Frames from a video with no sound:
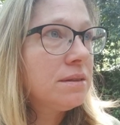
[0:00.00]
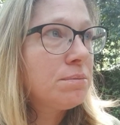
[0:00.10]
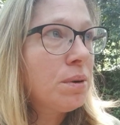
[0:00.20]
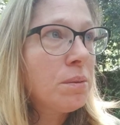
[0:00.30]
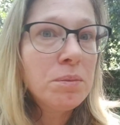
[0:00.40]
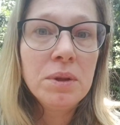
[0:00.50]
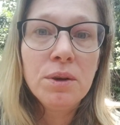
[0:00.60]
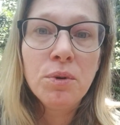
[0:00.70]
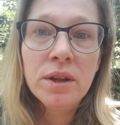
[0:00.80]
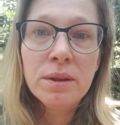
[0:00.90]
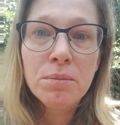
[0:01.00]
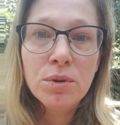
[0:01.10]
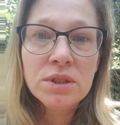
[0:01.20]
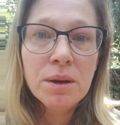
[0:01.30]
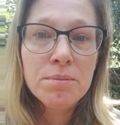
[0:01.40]
probably one of the
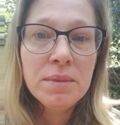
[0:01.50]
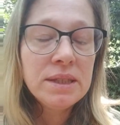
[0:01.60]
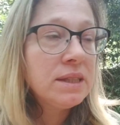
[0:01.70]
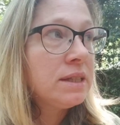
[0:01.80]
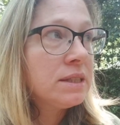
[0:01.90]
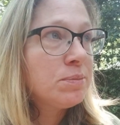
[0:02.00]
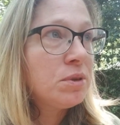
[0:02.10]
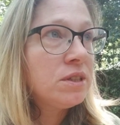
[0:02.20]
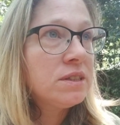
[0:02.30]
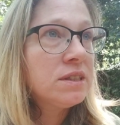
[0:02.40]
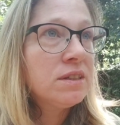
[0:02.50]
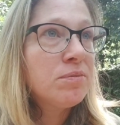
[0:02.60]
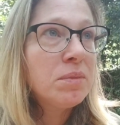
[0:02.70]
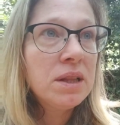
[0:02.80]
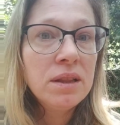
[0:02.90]
most amazing experiences of
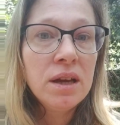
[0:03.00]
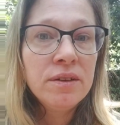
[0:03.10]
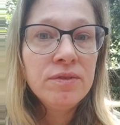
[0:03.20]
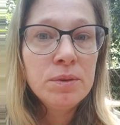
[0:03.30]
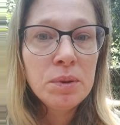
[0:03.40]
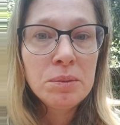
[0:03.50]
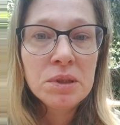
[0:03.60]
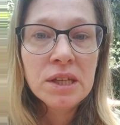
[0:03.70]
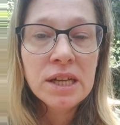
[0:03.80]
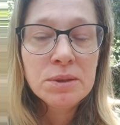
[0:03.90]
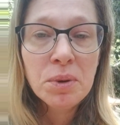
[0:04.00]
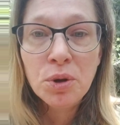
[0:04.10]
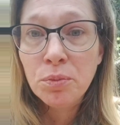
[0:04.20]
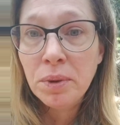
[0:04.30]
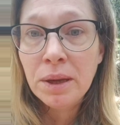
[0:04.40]
my life, to be able to catch my
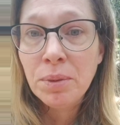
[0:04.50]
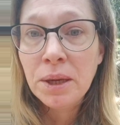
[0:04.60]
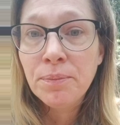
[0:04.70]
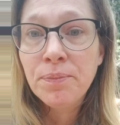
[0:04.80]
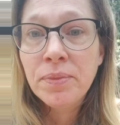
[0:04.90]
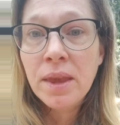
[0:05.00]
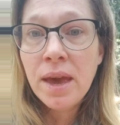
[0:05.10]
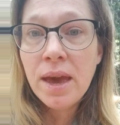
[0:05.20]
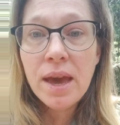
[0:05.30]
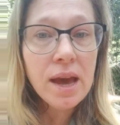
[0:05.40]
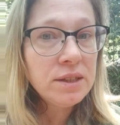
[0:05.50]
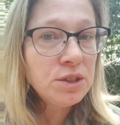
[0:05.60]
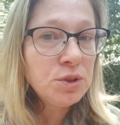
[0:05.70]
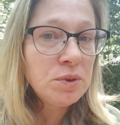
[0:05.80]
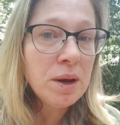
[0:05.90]
own baby and to
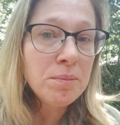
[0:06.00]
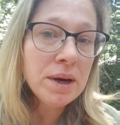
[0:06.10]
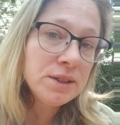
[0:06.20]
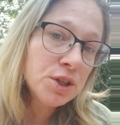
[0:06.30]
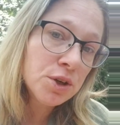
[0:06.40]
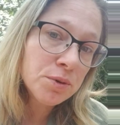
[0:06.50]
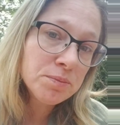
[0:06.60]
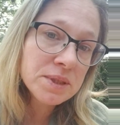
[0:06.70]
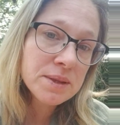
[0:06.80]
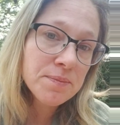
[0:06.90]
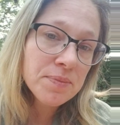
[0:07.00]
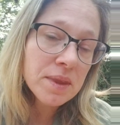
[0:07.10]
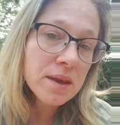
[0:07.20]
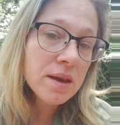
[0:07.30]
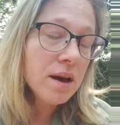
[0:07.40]
do it on my terms.
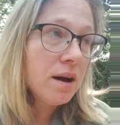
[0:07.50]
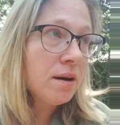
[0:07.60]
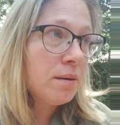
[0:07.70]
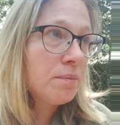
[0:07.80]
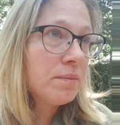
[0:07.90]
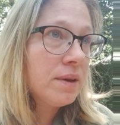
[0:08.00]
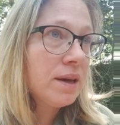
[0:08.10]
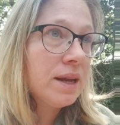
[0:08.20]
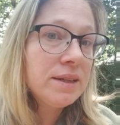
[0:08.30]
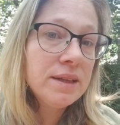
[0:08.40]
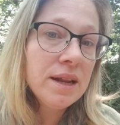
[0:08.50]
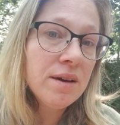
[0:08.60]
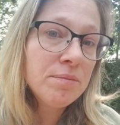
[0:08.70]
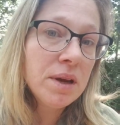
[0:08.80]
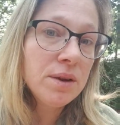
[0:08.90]
And I did
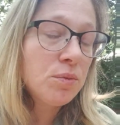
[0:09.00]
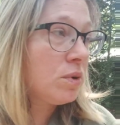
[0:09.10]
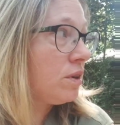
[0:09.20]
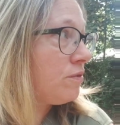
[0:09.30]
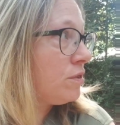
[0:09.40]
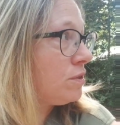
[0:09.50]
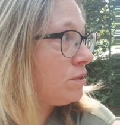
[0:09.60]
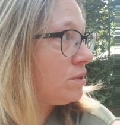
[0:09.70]
have my wonderful